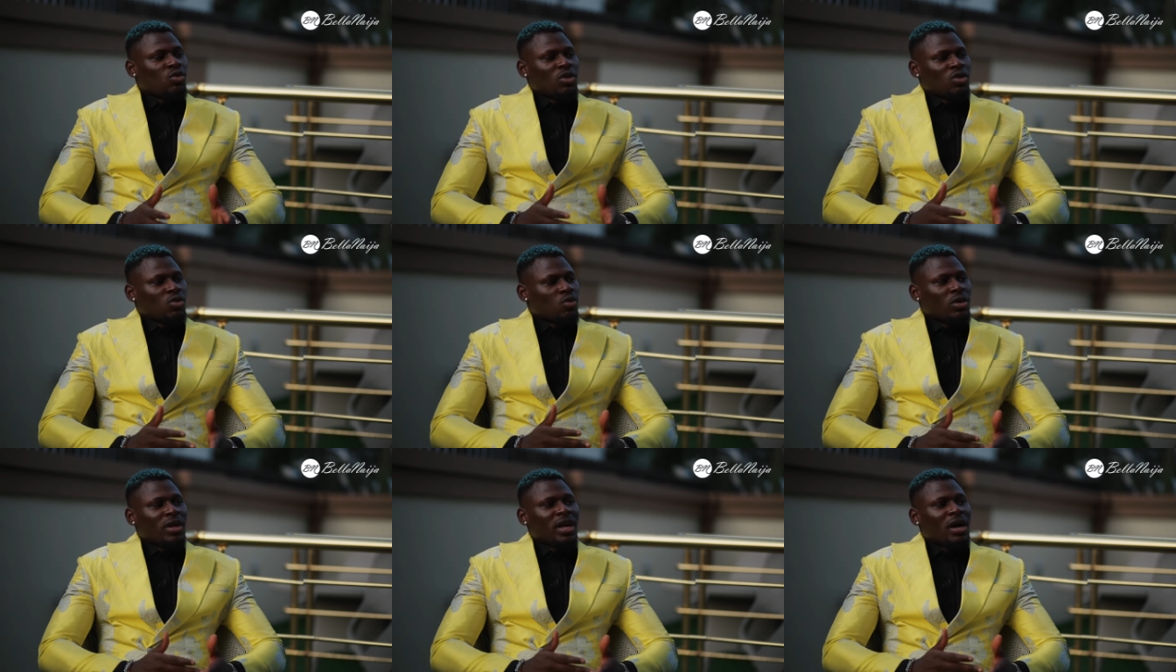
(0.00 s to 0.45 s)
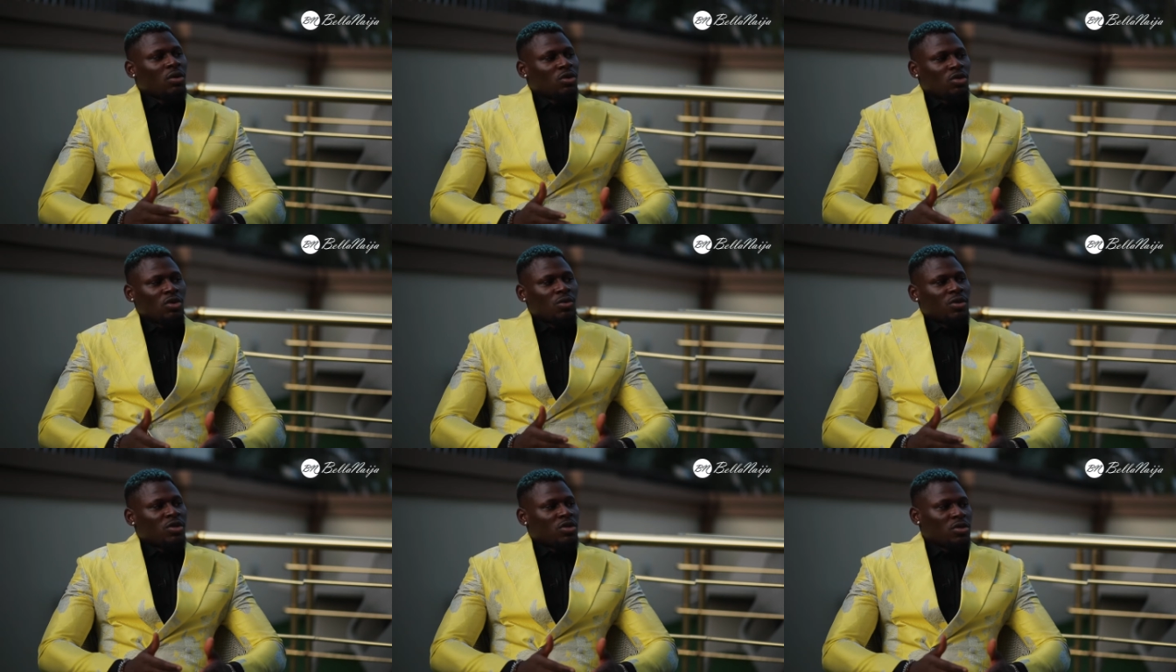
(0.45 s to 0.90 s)
was what I
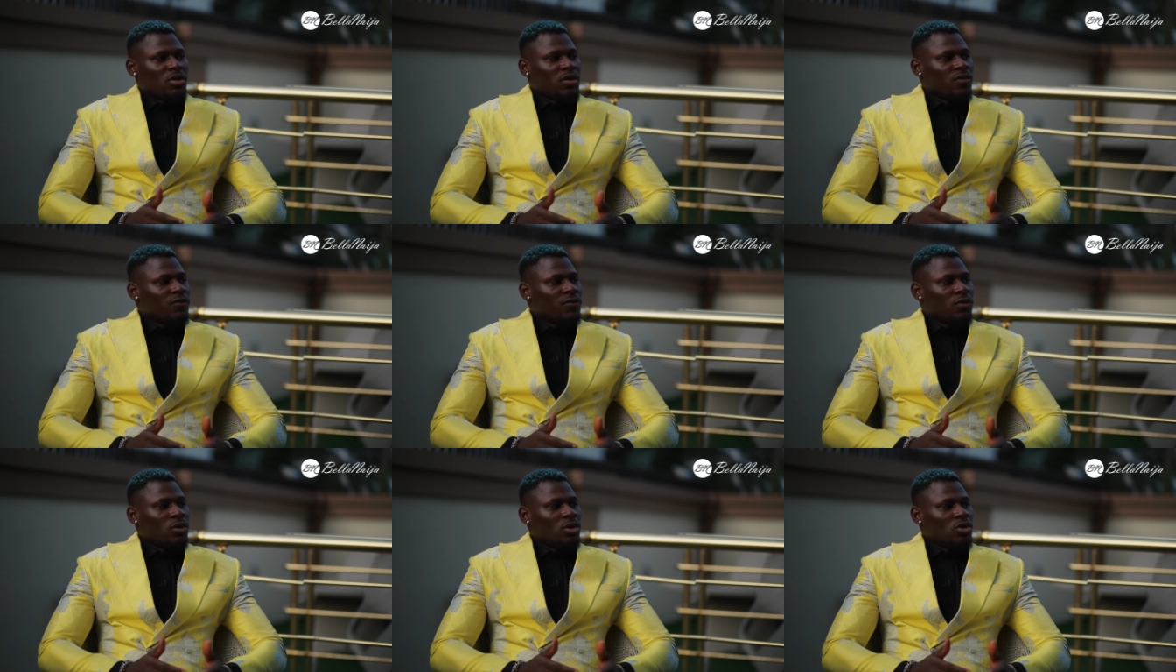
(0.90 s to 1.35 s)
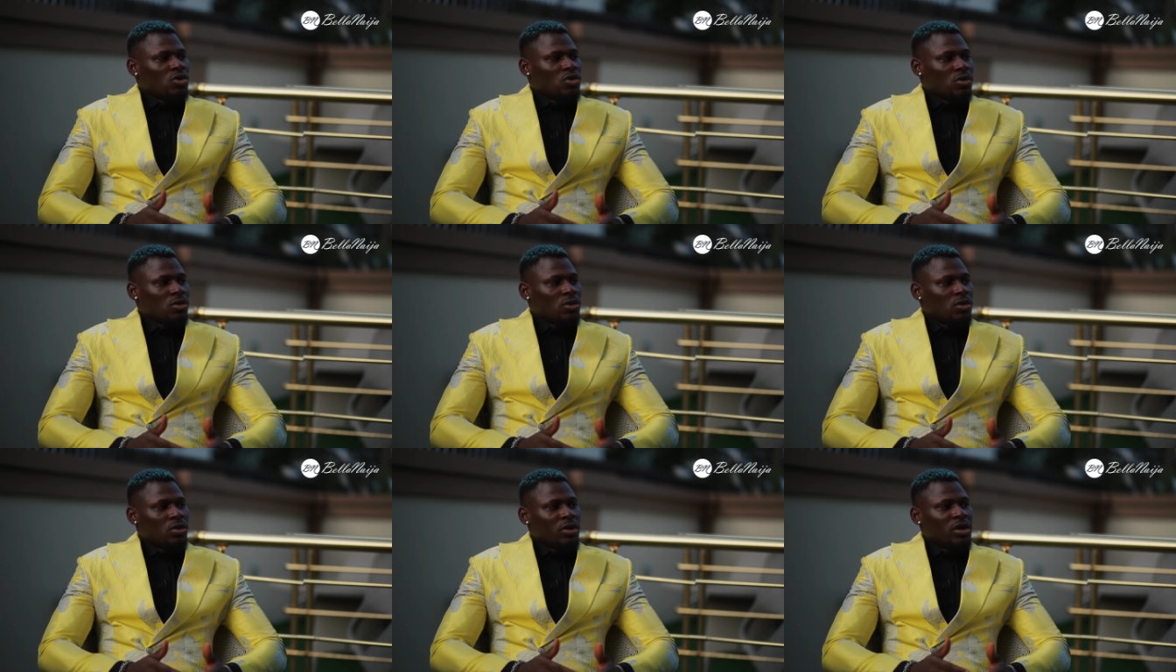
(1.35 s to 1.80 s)
was always looking forward
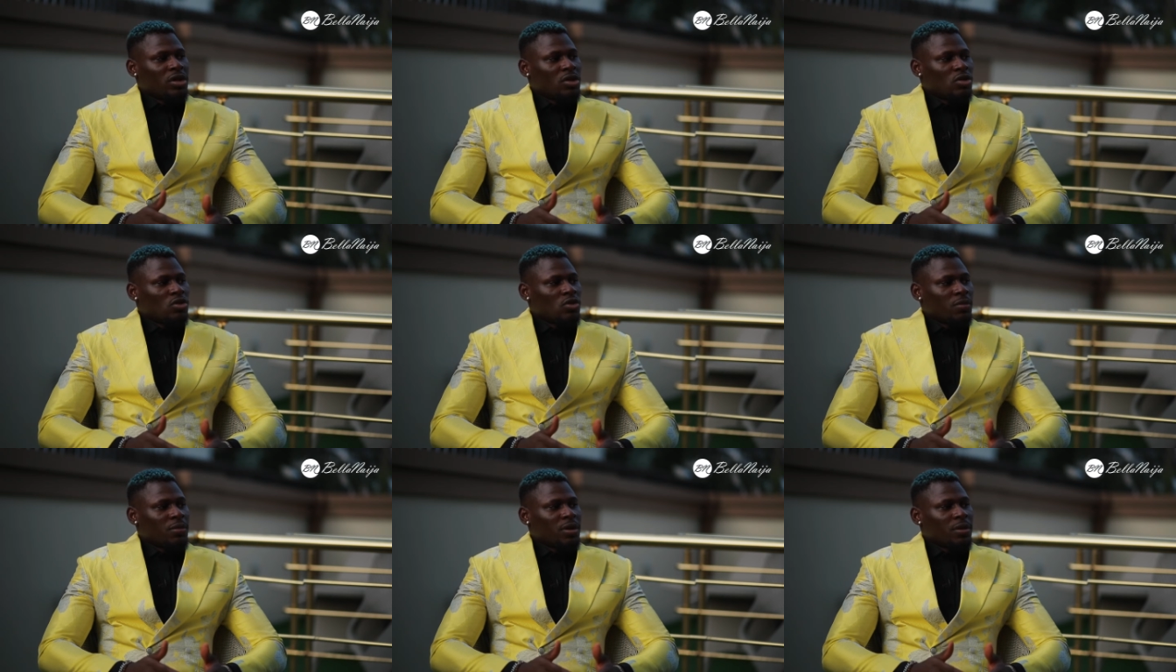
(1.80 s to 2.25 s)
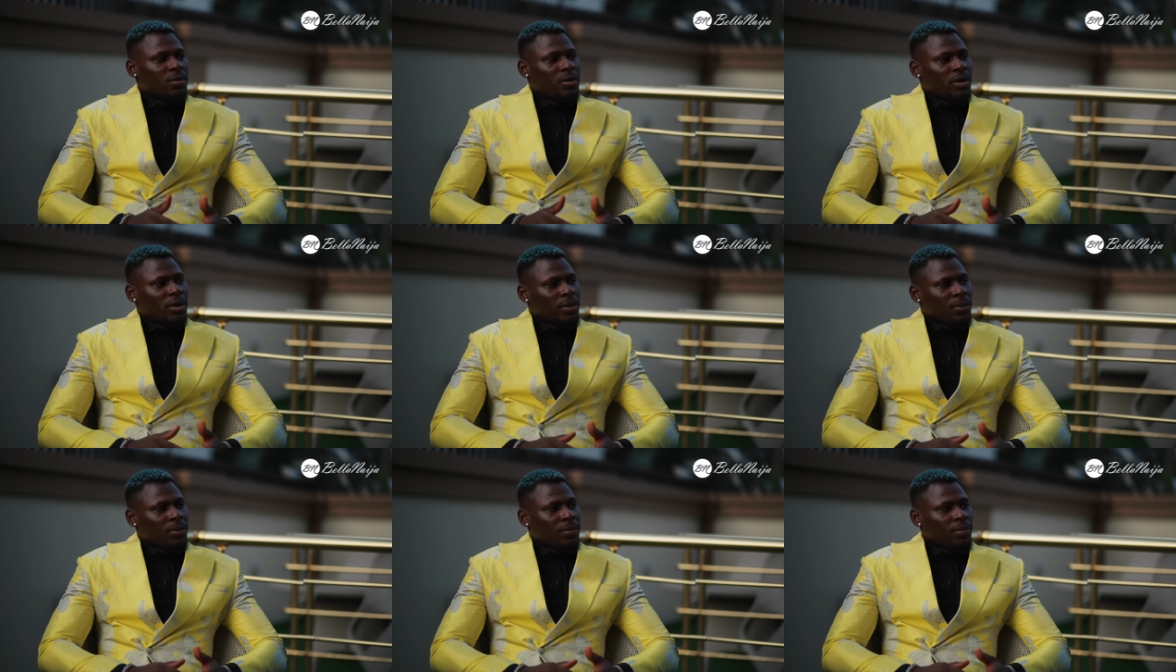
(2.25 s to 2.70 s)
to, going into Big
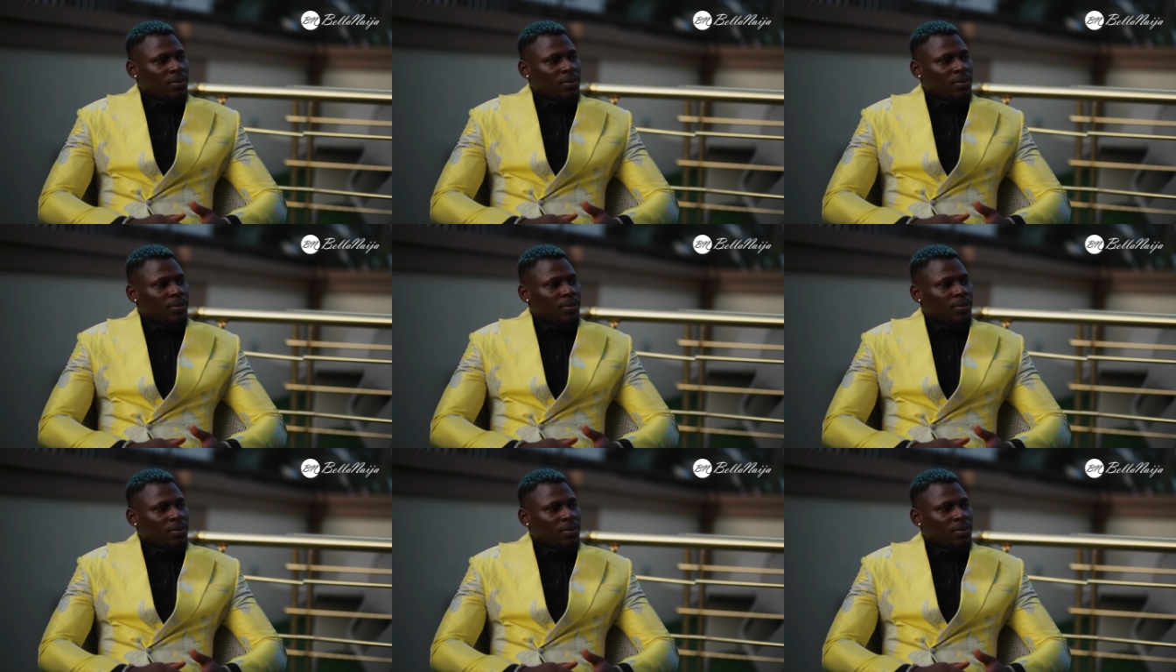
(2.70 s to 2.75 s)
Brother.